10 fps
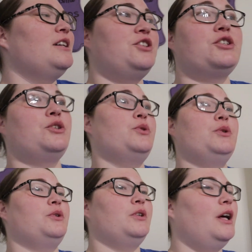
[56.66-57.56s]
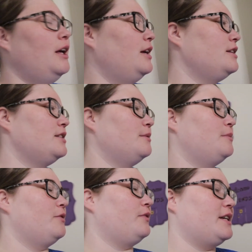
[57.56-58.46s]
just Google
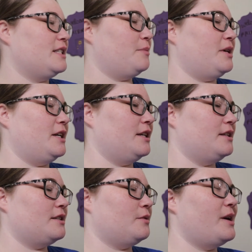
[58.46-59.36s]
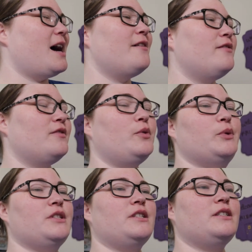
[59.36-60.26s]
some recipes. We have, of
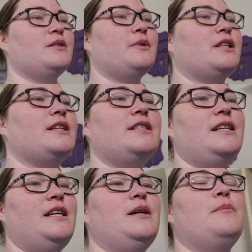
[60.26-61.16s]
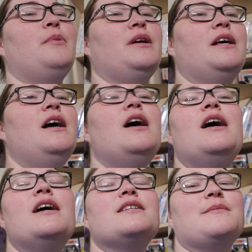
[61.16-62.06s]
course, things that we like to eat, but
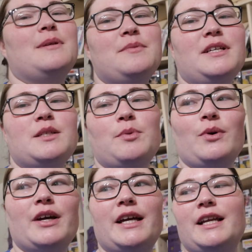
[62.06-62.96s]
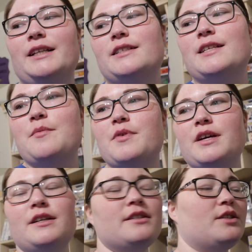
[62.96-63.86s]
sometimes it gets boring eating the same
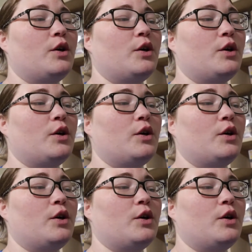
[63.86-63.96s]
things